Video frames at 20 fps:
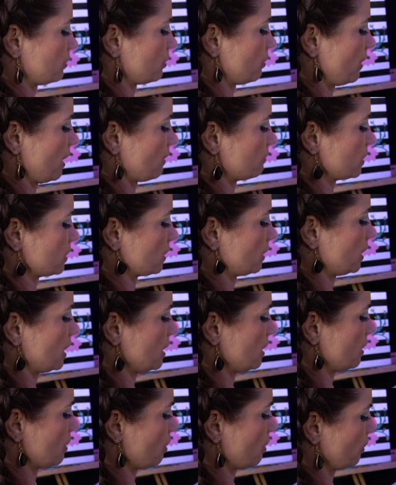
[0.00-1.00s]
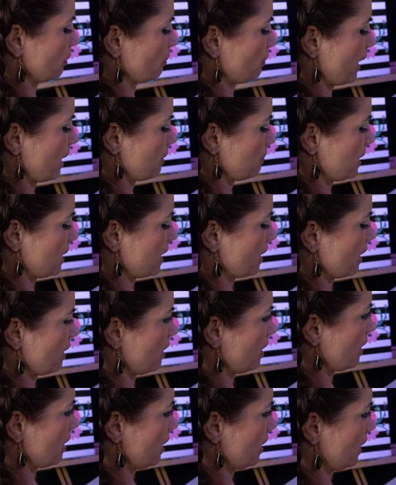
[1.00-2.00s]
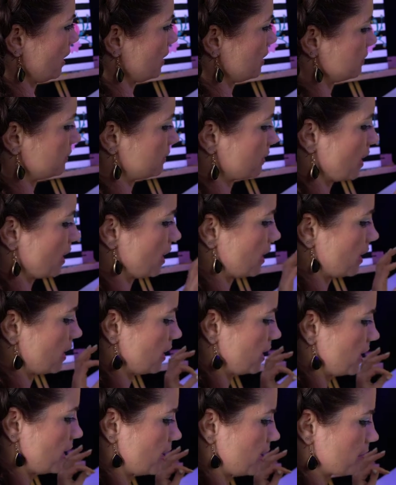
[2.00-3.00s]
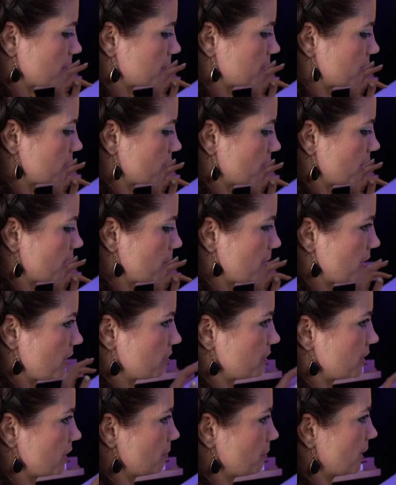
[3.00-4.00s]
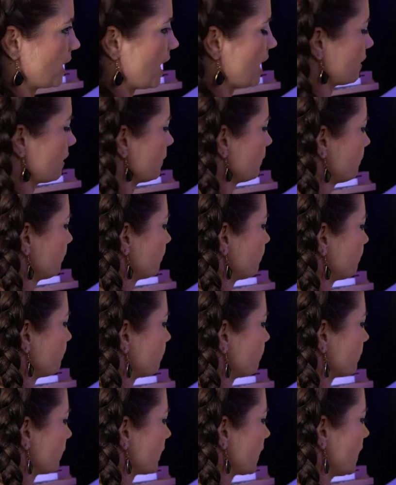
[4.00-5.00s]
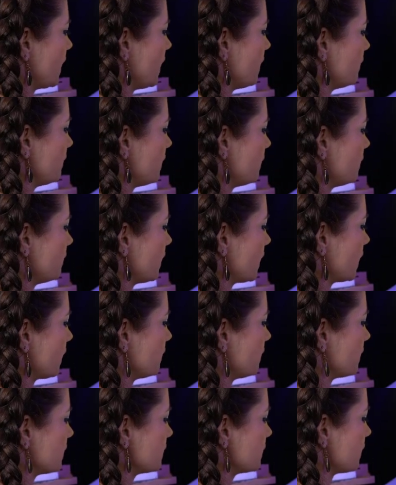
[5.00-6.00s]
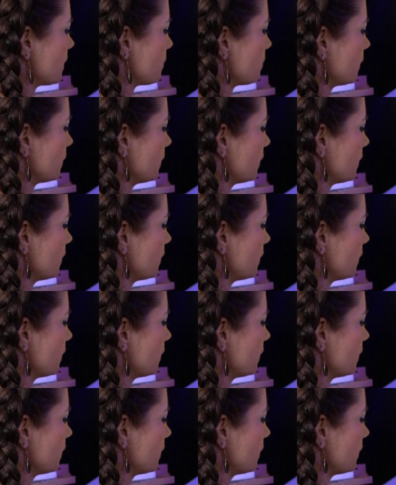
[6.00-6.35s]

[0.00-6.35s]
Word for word: Don't have to clean it all the way because I am still going to be using black. And then thicken this up a